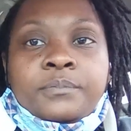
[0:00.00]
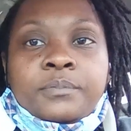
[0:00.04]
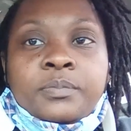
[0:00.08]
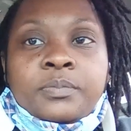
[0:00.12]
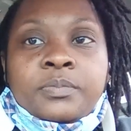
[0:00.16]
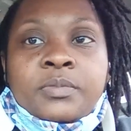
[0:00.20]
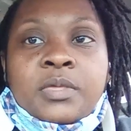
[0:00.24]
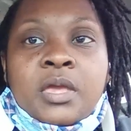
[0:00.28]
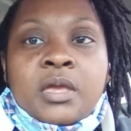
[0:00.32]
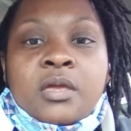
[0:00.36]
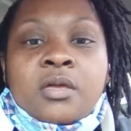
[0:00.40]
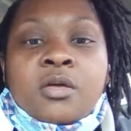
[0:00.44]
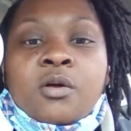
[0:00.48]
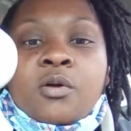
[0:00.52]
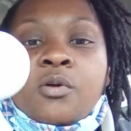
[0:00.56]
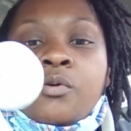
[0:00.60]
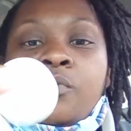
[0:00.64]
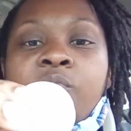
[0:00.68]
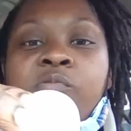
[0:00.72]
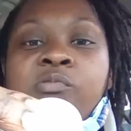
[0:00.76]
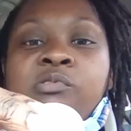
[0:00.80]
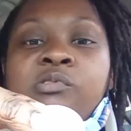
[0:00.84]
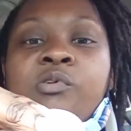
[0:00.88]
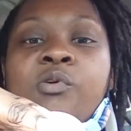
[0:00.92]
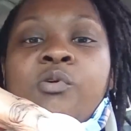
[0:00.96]
that
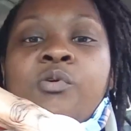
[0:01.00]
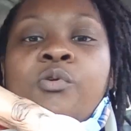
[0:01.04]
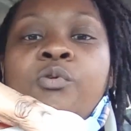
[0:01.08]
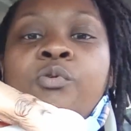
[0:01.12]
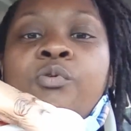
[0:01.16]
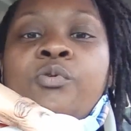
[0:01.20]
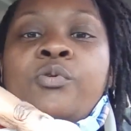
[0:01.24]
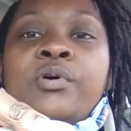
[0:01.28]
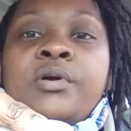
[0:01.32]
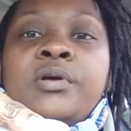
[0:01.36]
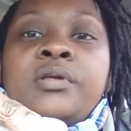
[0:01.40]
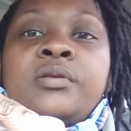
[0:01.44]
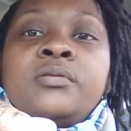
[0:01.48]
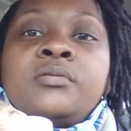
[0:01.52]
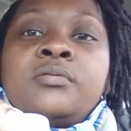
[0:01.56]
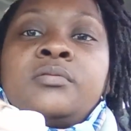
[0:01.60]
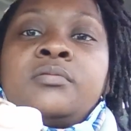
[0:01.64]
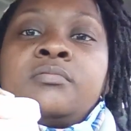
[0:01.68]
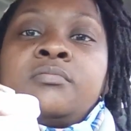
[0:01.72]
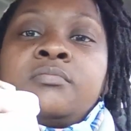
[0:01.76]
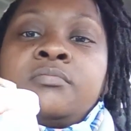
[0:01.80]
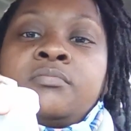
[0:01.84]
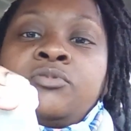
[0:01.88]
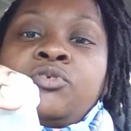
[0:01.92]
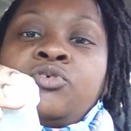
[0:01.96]
goes on
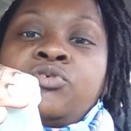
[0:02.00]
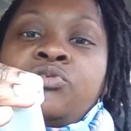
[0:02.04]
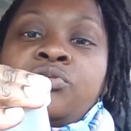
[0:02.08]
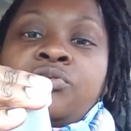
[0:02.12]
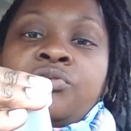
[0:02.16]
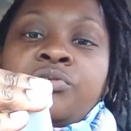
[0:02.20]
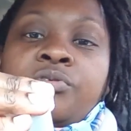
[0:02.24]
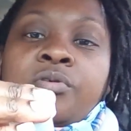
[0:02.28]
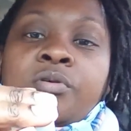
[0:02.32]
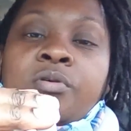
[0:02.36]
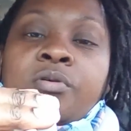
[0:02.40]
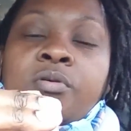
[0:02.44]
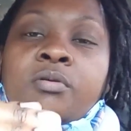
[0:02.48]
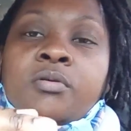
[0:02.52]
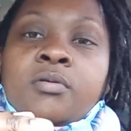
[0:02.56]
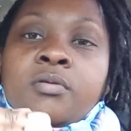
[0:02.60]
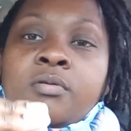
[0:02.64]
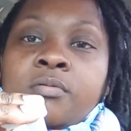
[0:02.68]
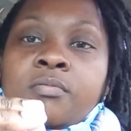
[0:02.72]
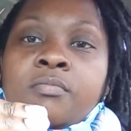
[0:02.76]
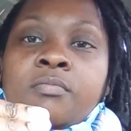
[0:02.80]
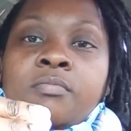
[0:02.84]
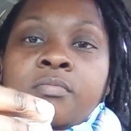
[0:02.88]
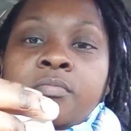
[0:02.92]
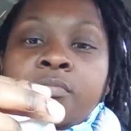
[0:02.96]
to your
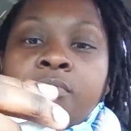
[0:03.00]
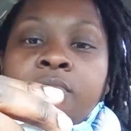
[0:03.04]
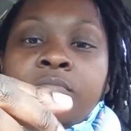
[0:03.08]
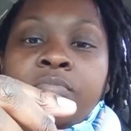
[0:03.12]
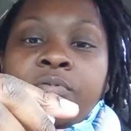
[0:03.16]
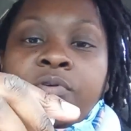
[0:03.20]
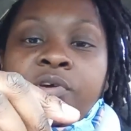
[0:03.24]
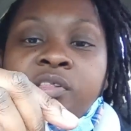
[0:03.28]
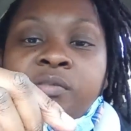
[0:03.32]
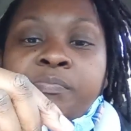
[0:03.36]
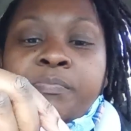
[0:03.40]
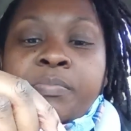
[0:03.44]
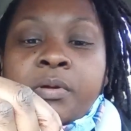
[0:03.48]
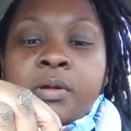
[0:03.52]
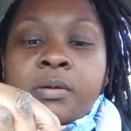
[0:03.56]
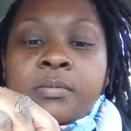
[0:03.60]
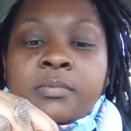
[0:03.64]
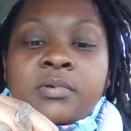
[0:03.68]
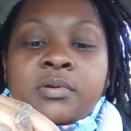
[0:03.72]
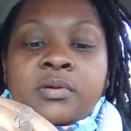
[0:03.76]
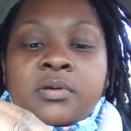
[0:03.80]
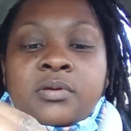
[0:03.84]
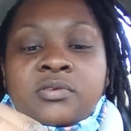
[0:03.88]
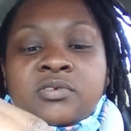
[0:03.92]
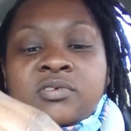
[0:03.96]
breast pump,
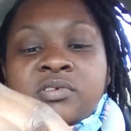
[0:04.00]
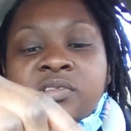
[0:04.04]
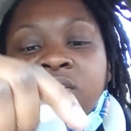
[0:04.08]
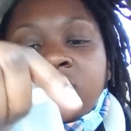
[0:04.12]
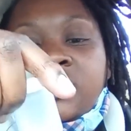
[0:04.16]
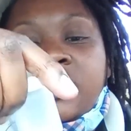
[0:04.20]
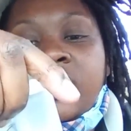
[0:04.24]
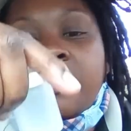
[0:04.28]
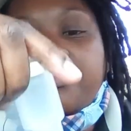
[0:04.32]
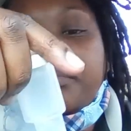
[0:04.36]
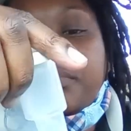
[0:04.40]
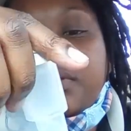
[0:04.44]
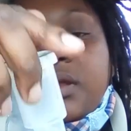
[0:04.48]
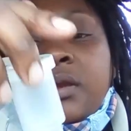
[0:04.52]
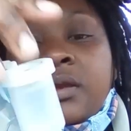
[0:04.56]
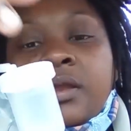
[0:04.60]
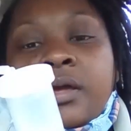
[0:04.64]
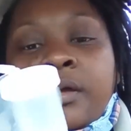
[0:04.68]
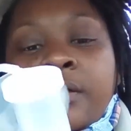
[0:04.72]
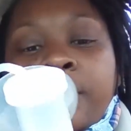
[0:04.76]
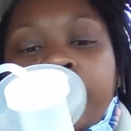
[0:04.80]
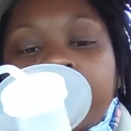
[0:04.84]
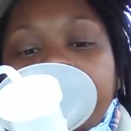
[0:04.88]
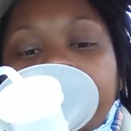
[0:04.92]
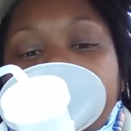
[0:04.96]
and you just snap that
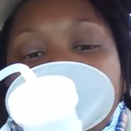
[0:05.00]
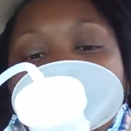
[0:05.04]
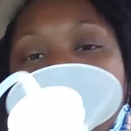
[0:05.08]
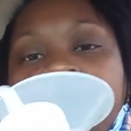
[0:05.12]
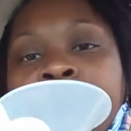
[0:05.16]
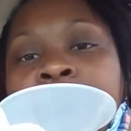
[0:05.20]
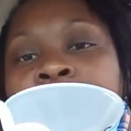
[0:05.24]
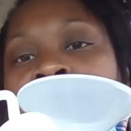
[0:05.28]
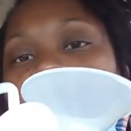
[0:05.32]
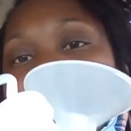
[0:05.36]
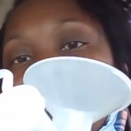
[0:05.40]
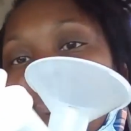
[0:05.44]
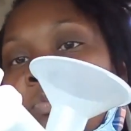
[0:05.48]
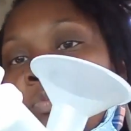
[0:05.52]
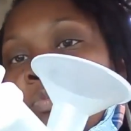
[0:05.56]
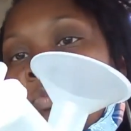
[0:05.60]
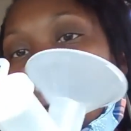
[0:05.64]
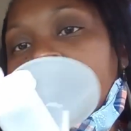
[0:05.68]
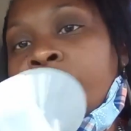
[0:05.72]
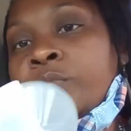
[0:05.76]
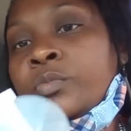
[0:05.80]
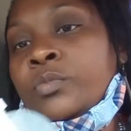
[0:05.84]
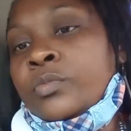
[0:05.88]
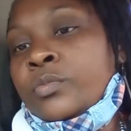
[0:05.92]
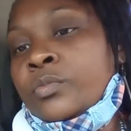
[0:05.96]
down.
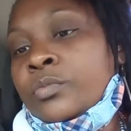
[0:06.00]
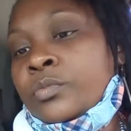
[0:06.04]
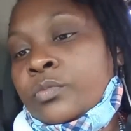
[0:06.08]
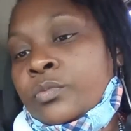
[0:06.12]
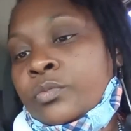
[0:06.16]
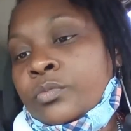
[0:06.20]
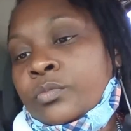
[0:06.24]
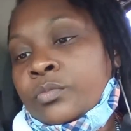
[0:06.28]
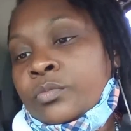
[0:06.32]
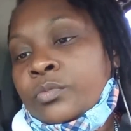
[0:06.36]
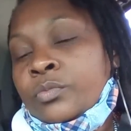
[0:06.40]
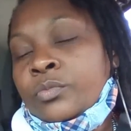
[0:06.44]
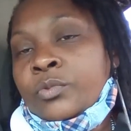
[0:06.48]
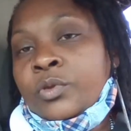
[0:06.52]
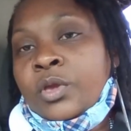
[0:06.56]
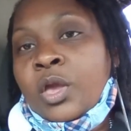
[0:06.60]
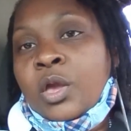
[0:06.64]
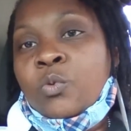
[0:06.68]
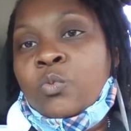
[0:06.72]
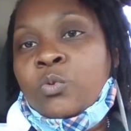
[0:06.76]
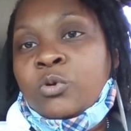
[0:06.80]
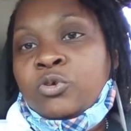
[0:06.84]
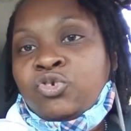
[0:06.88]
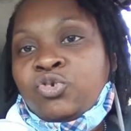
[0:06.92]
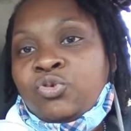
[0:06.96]
Okay,
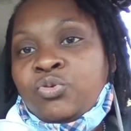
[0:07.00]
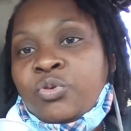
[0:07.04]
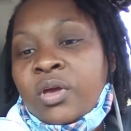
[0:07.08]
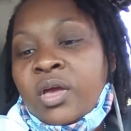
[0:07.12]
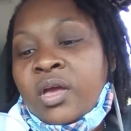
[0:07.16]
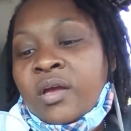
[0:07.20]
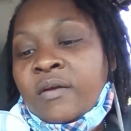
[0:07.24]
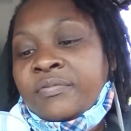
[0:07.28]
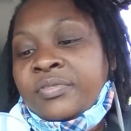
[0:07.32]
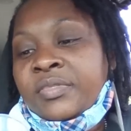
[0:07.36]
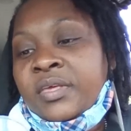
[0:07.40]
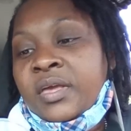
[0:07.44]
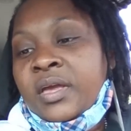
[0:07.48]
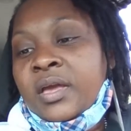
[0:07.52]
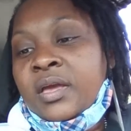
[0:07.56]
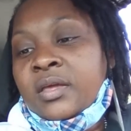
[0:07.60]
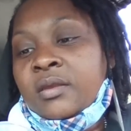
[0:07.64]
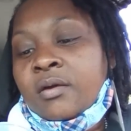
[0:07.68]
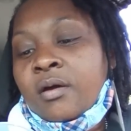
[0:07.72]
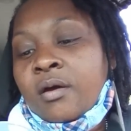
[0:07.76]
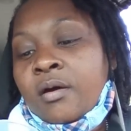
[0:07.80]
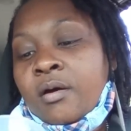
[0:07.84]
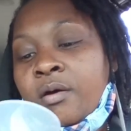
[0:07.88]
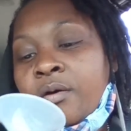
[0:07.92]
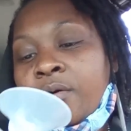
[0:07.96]
once you have that
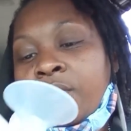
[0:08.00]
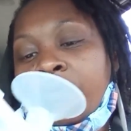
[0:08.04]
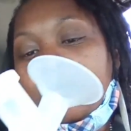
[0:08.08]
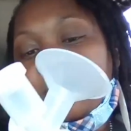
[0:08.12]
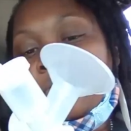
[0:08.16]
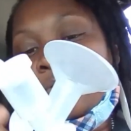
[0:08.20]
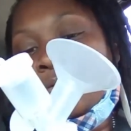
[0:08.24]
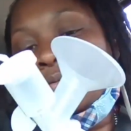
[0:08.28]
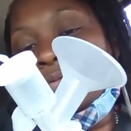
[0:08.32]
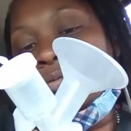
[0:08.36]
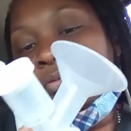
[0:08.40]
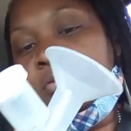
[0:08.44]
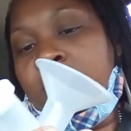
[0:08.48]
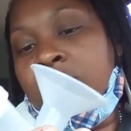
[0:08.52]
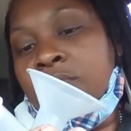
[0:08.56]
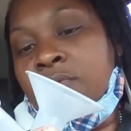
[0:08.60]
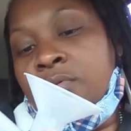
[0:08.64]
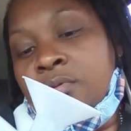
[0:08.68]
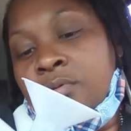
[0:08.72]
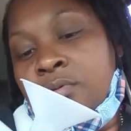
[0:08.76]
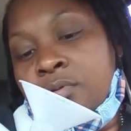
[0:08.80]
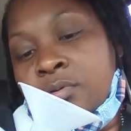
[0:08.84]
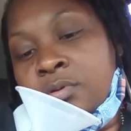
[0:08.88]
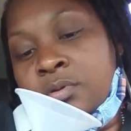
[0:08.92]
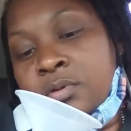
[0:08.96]
all
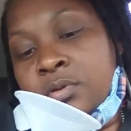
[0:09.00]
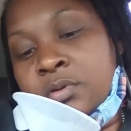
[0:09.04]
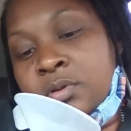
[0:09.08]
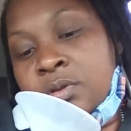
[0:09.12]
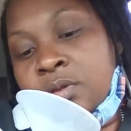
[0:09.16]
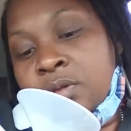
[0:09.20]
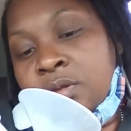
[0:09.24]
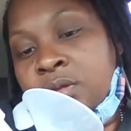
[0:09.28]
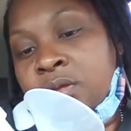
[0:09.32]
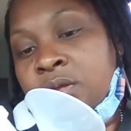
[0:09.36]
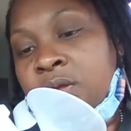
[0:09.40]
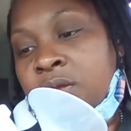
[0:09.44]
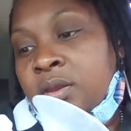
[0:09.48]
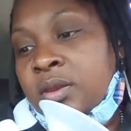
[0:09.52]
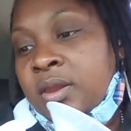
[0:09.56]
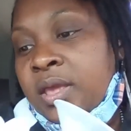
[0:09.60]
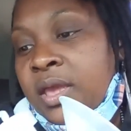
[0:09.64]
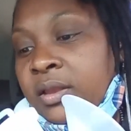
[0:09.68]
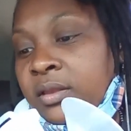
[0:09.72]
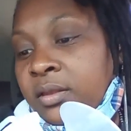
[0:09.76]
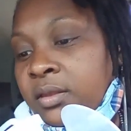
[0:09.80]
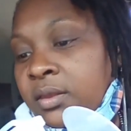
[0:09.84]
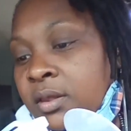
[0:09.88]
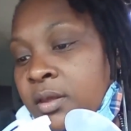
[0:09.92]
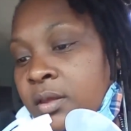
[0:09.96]

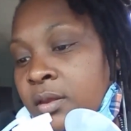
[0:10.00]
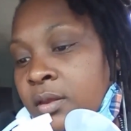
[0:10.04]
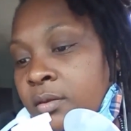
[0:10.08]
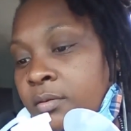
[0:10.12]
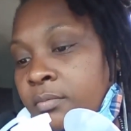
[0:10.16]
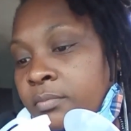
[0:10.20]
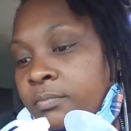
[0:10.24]
connected,